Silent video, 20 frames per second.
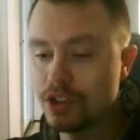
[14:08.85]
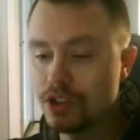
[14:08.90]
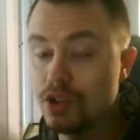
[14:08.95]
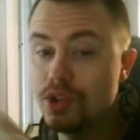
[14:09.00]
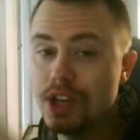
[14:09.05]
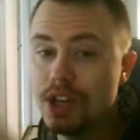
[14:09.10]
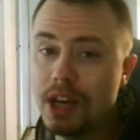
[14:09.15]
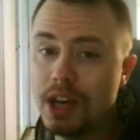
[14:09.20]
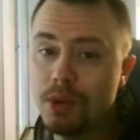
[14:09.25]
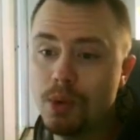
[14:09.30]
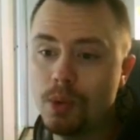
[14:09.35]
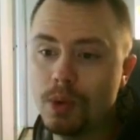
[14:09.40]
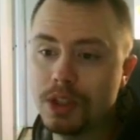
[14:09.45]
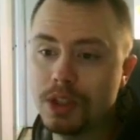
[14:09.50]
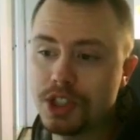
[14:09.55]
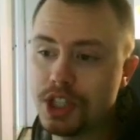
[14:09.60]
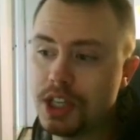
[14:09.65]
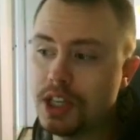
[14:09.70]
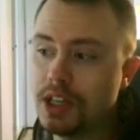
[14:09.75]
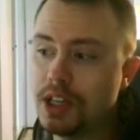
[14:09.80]
Today we will
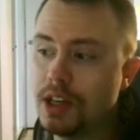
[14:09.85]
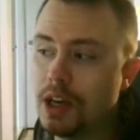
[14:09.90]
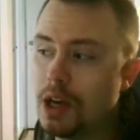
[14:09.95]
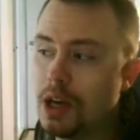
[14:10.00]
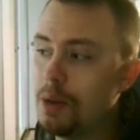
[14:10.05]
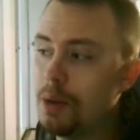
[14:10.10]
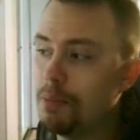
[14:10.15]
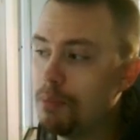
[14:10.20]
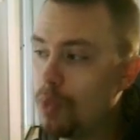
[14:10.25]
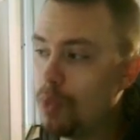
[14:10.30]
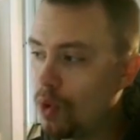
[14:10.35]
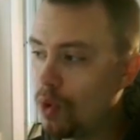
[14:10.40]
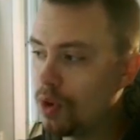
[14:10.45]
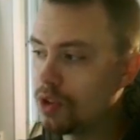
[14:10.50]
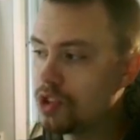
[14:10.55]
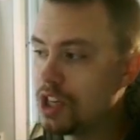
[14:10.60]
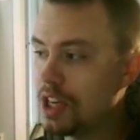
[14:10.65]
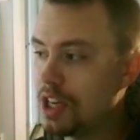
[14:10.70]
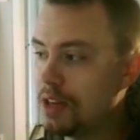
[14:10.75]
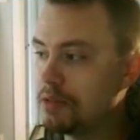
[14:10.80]
see more
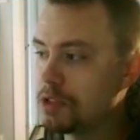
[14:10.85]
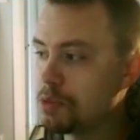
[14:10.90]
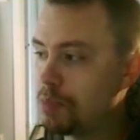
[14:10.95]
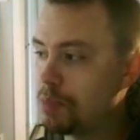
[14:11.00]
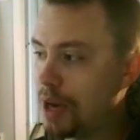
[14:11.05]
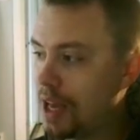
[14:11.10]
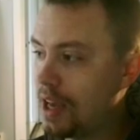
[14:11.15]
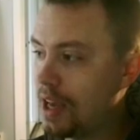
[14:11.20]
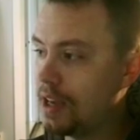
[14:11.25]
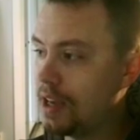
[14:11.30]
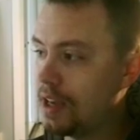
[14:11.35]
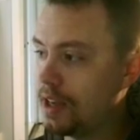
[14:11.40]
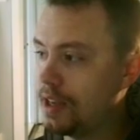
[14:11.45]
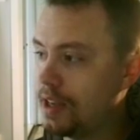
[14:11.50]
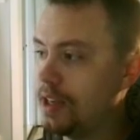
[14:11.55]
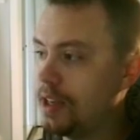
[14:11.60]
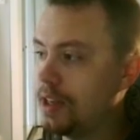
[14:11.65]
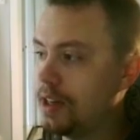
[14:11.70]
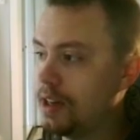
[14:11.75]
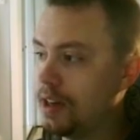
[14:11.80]
teams play
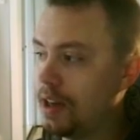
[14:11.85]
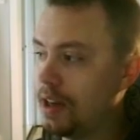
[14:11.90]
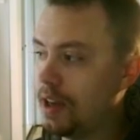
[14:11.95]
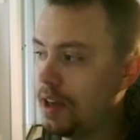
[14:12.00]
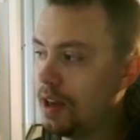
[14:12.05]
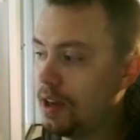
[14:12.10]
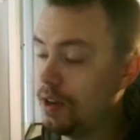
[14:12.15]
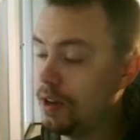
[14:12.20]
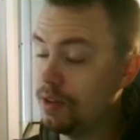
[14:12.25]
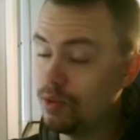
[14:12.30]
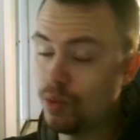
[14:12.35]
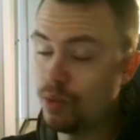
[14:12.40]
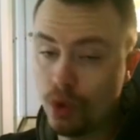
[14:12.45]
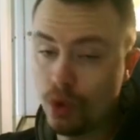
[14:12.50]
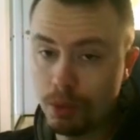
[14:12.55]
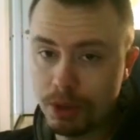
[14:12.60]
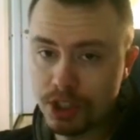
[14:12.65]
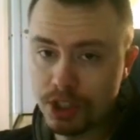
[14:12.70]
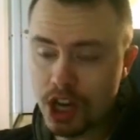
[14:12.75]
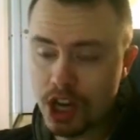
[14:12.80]
in
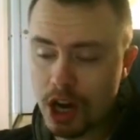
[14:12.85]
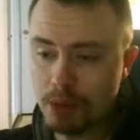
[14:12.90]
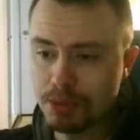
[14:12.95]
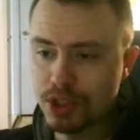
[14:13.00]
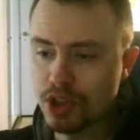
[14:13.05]
Rubet Cup,